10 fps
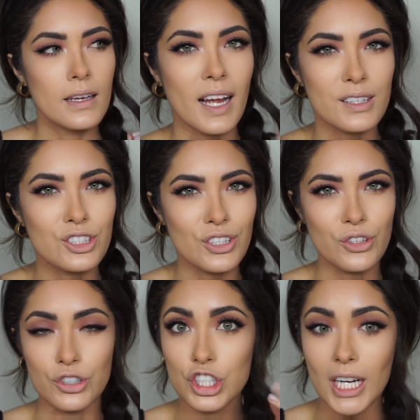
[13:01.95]

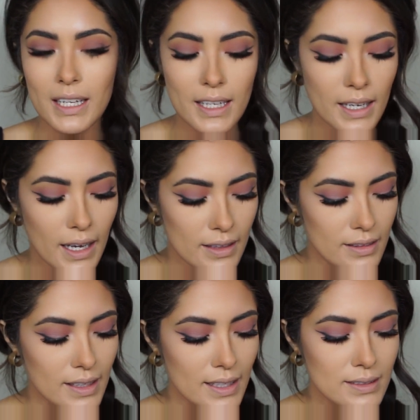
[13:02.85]
textured or chunky.
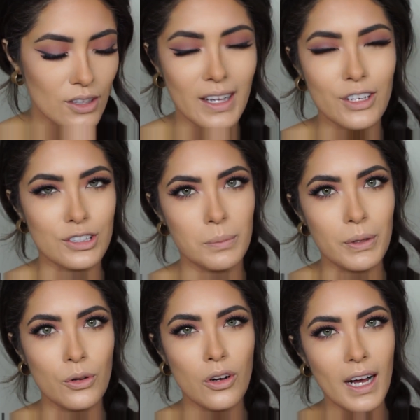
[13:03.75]
These are like your
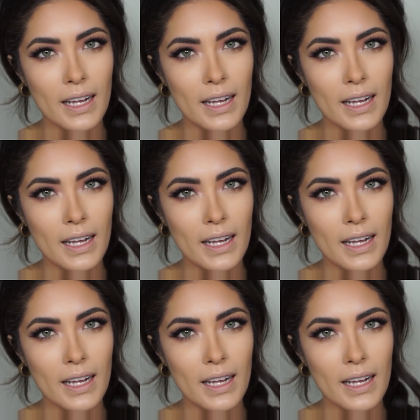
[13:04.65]
typical